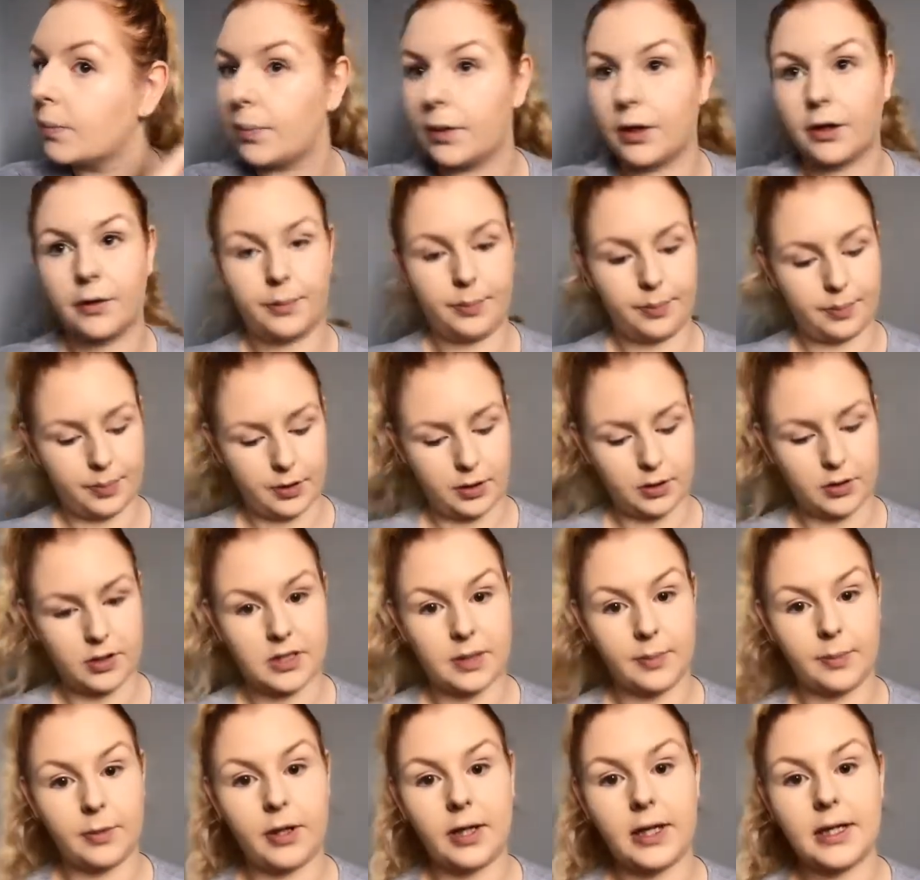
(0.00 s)
But
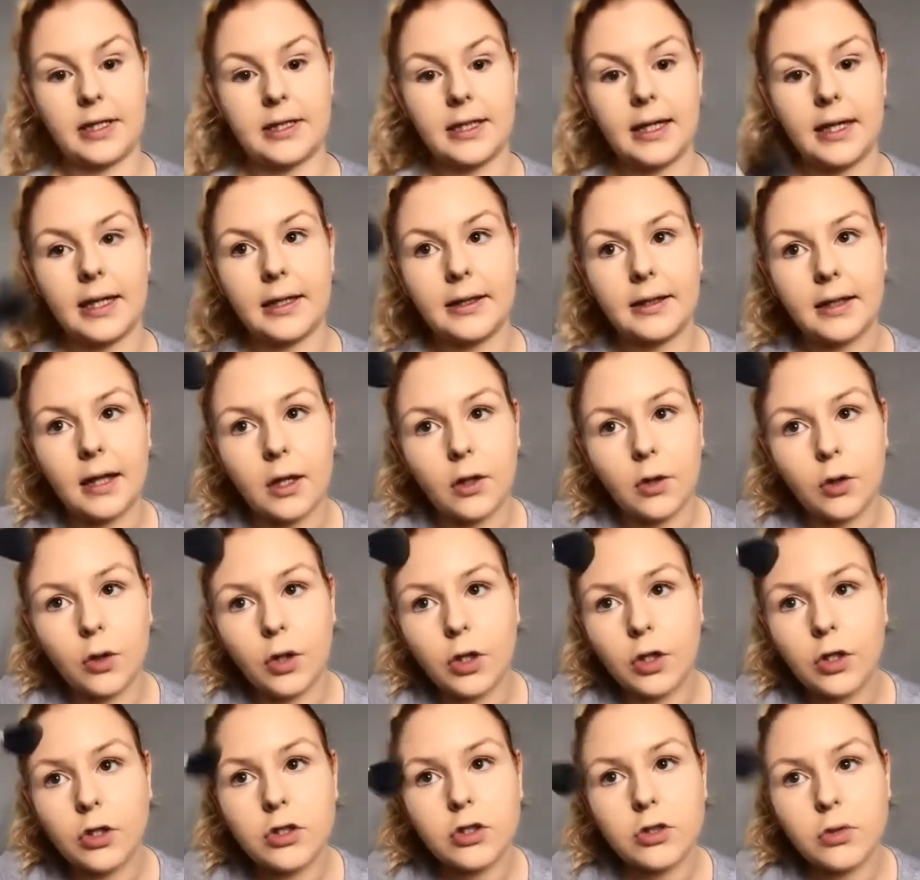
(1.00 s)
because I'm a redhead, I
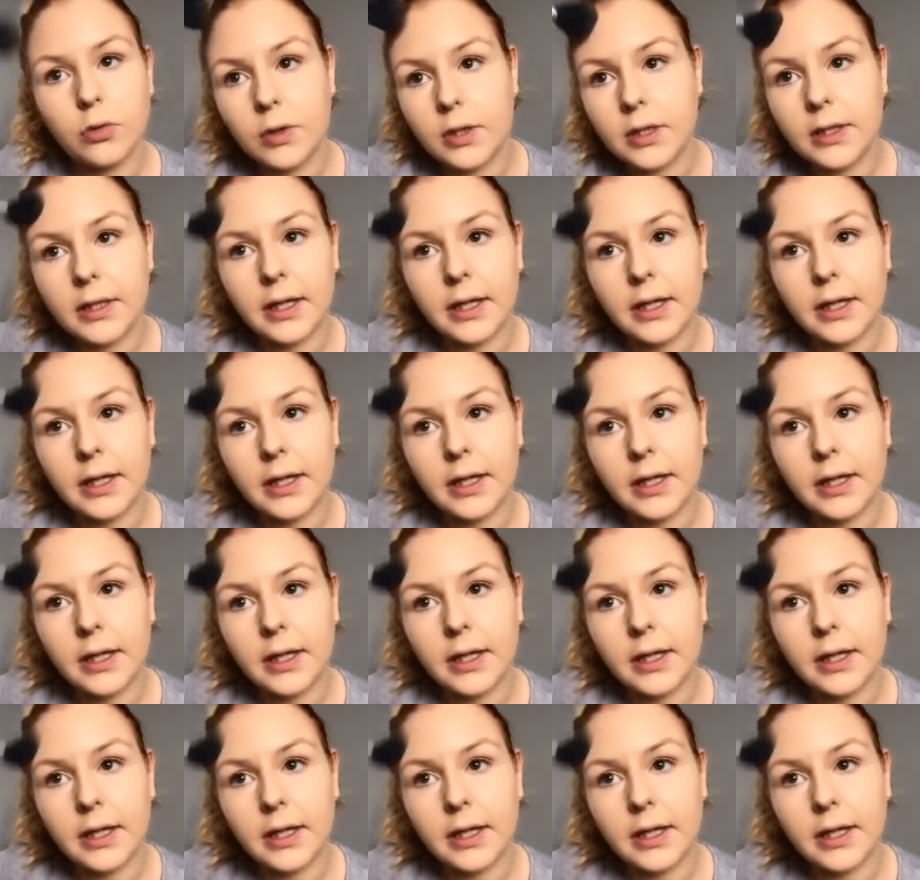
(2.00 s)
look so